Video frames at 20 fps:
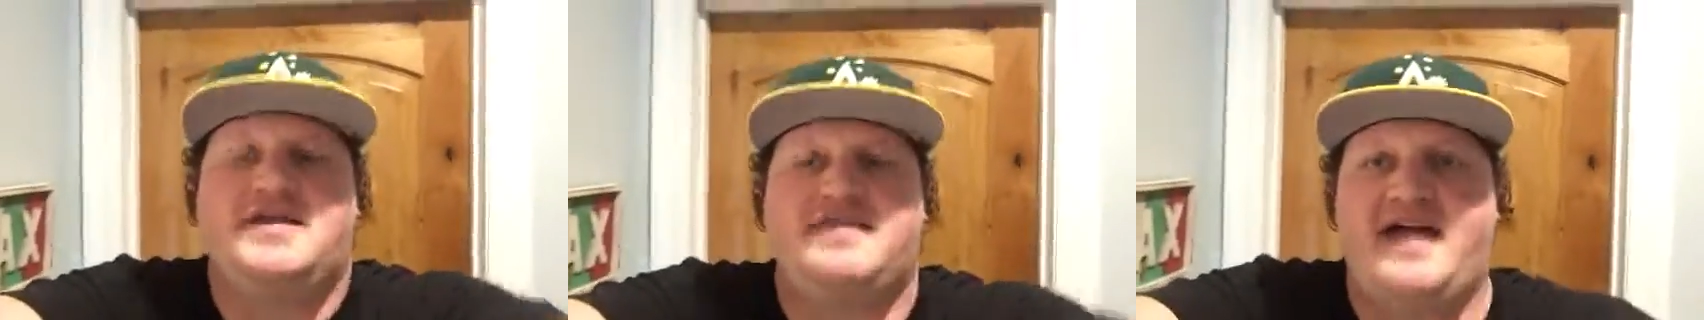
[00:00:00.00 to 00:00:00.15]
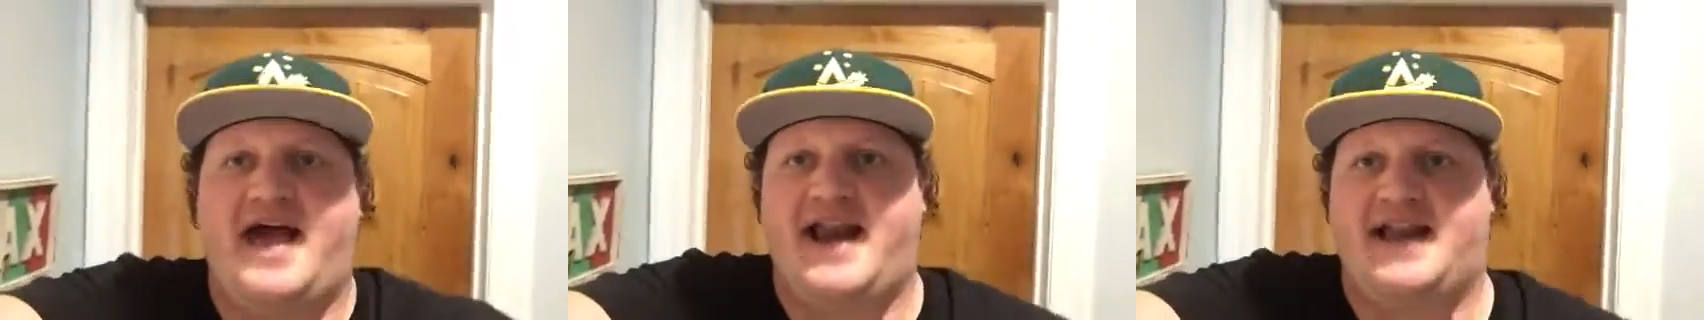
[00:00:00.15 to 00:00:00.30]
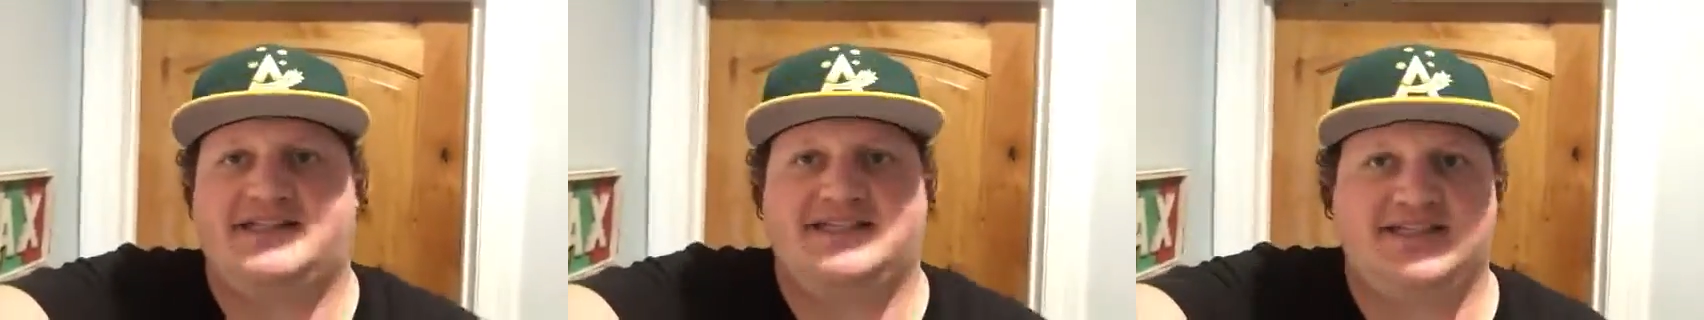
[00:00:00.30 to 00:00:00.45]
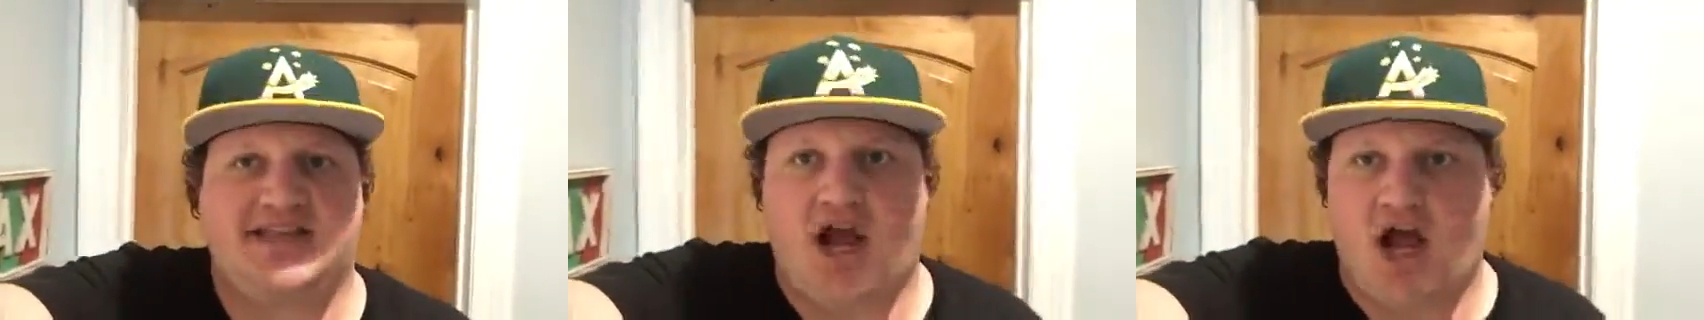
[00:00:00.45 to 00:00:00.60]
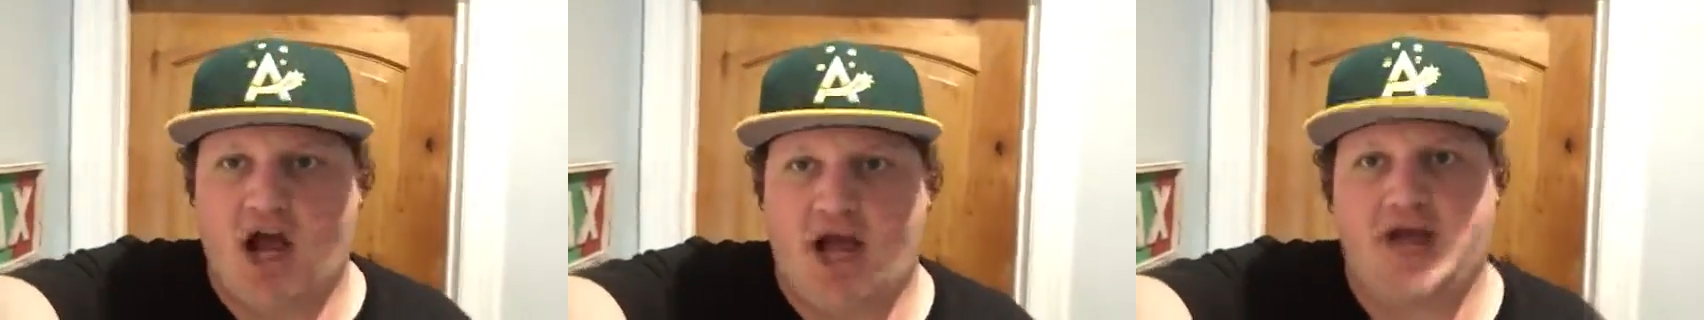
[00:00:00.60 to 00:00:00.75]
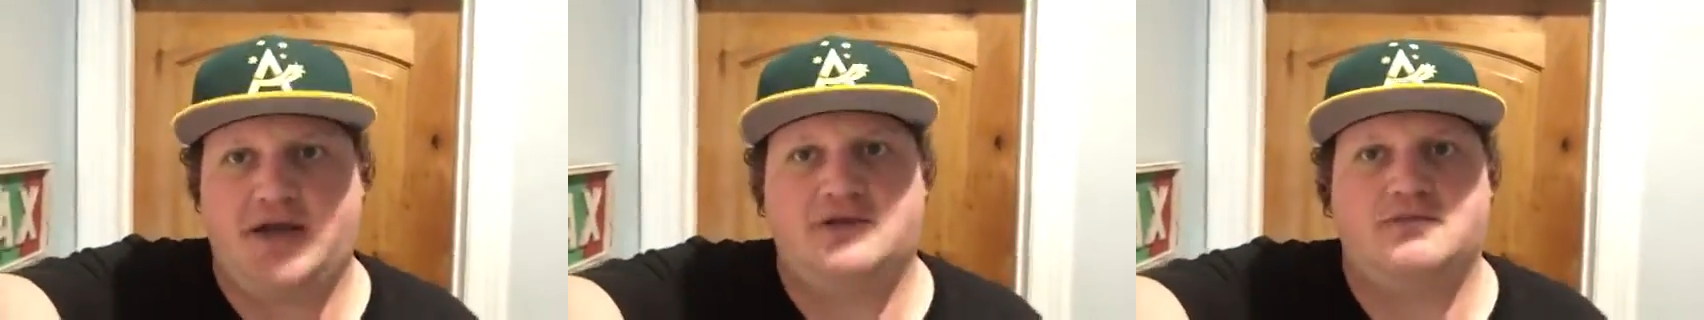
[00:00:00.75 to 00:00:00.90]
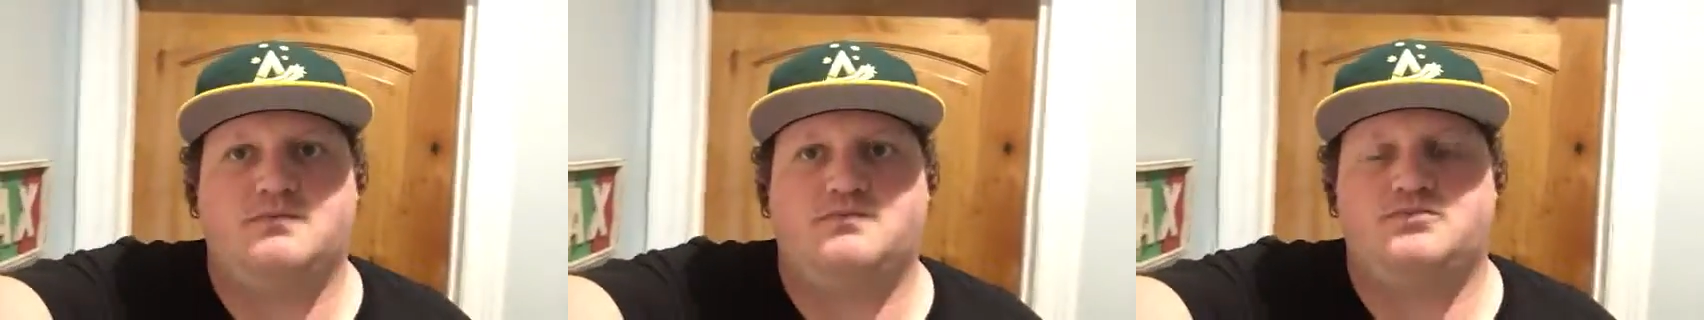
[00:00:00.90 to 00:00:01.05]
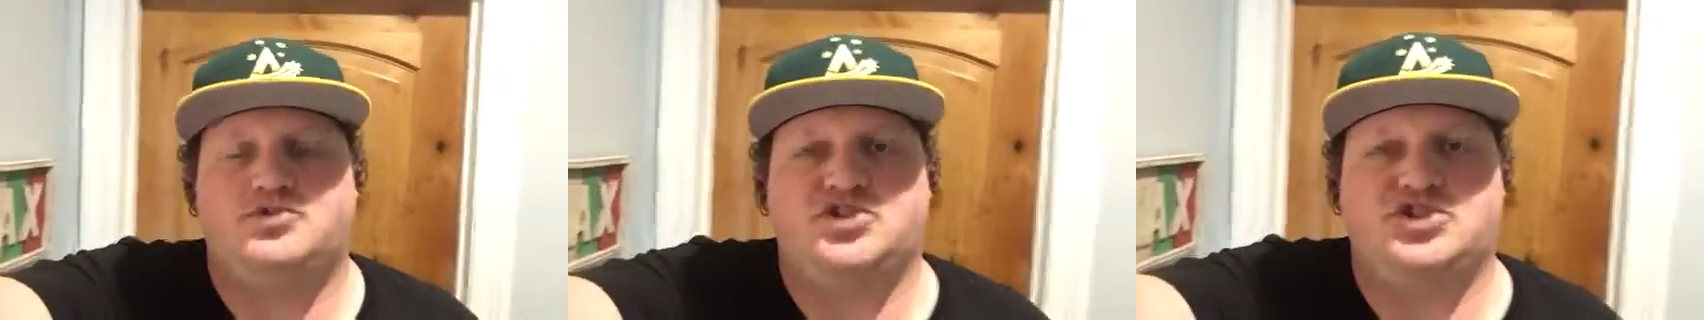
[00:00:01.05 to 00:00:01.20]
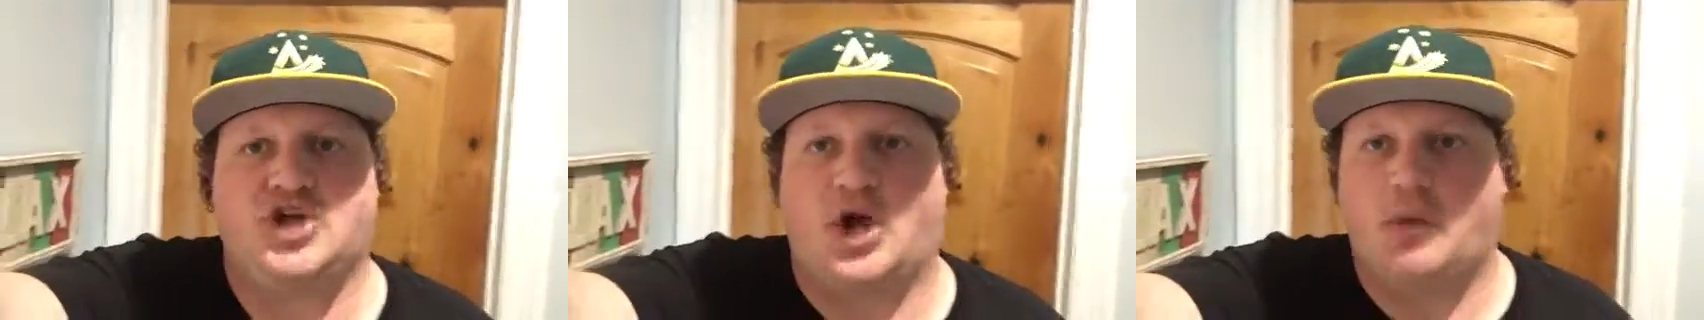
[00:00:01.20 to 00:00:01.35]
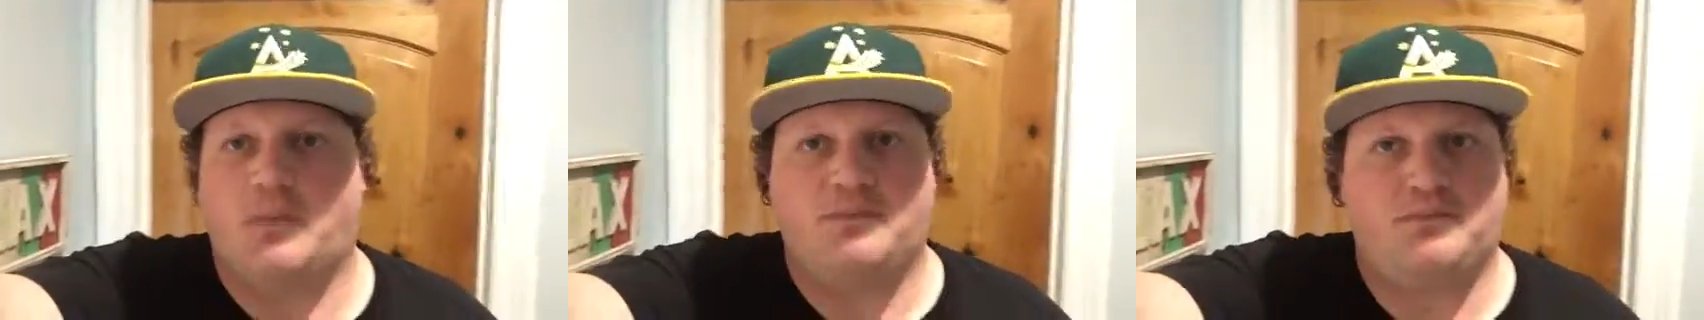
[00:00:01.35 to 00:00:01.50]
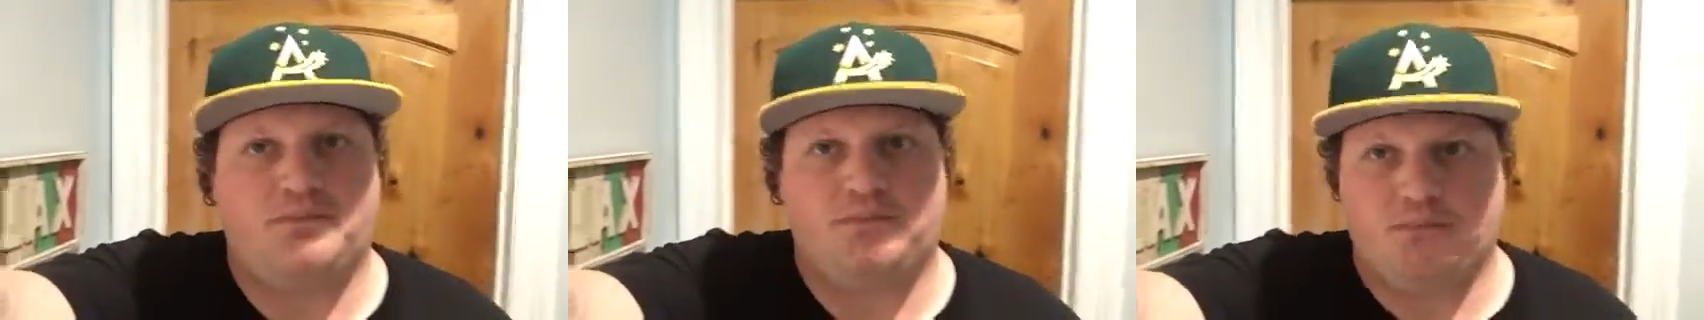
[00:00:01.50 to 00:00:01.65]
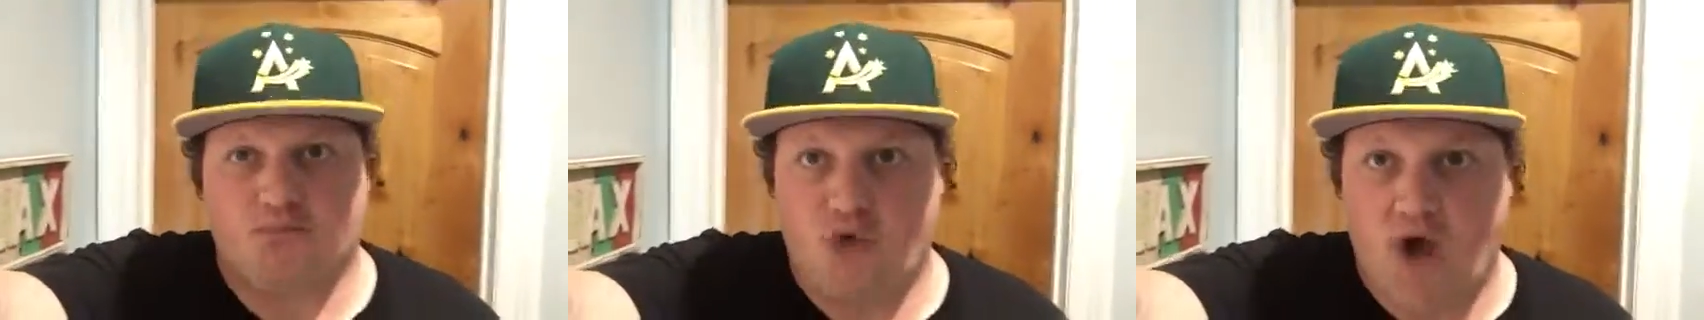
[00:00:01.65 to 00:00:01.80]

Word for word: that it's not some